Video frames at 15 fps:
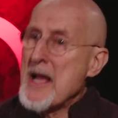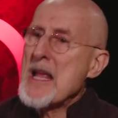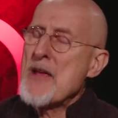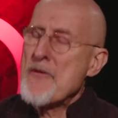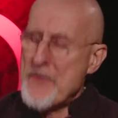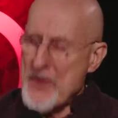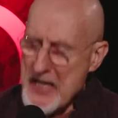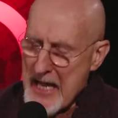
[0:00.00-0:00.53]

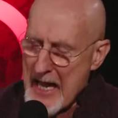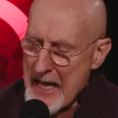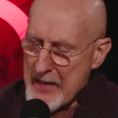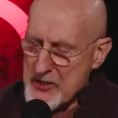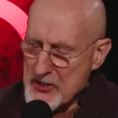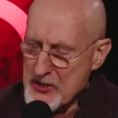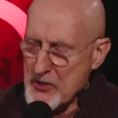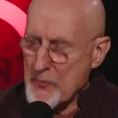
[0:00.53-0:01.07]
if he
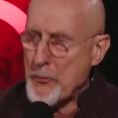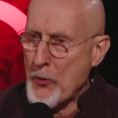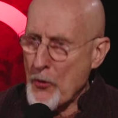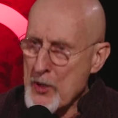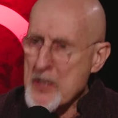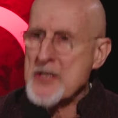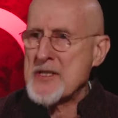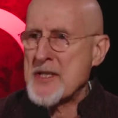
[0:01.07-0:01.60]
had
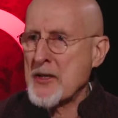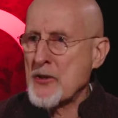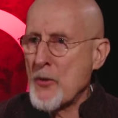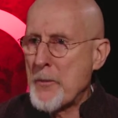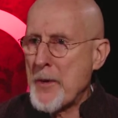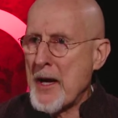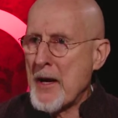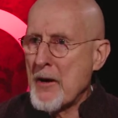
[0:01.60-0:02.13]
supported
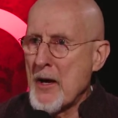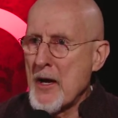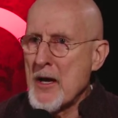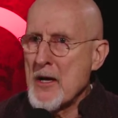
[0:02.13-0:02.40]
single payer